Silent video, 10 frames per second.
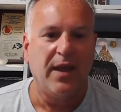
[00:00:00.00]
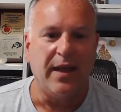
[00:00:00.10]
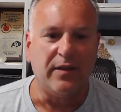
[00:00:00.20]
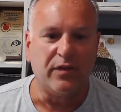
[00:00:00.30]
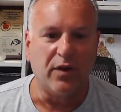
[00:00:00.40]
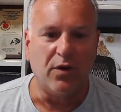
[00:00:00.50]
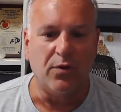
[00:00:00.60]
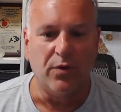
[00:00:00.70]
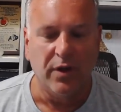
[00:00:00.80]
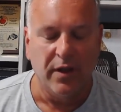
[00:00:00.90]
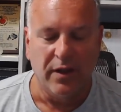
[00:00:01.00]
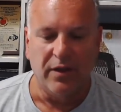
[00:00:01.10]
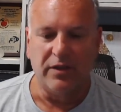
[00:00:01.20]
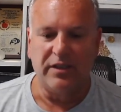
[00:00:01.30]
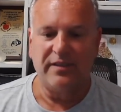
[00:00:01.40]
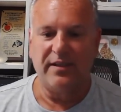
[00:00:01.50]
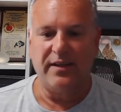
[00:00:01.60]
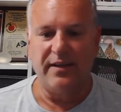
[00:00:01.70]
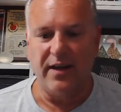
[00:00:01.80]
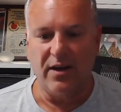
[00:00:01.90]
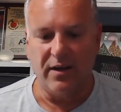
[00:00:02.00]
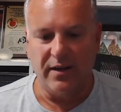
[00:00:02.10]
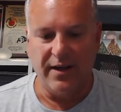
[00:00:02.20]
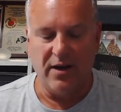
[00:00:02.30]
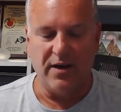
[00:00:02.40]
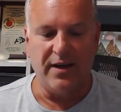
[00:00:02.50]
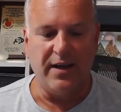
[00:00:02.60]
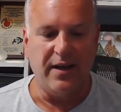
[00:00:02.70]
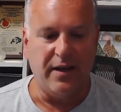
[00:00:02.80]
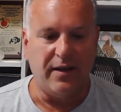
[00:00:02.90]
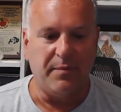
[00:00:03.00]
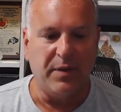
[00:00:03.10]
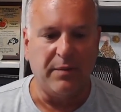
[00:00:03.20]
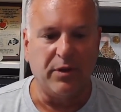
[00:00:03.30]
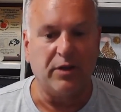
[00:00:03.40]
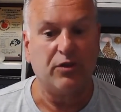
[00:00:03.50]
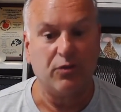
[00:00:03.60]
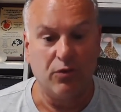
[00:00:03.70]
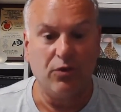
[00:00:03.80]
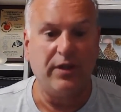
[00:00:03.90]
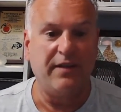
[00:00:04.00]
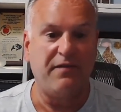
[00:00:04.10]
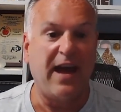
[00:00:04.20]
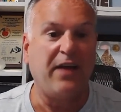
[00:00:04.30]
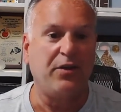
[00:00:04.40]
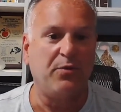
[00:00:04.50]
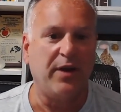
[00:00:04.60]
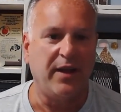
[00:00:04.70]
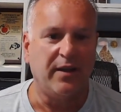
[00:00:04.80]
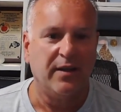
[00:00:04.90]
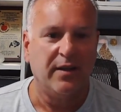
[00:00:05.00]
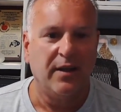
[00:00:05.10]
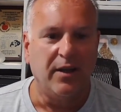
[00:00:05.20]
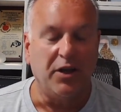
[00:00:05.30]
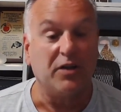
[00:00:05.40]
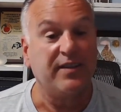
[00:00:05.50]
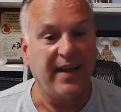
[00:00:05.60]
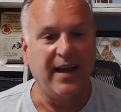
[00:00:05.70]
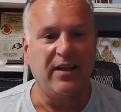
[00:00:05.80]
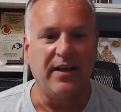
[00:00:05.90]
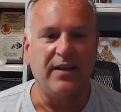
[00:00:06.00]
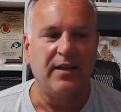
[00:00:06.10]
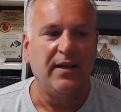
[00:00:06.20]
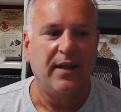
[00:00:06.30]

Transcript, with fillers: And so there's just an inherent need to be able to truly evaluate, talent.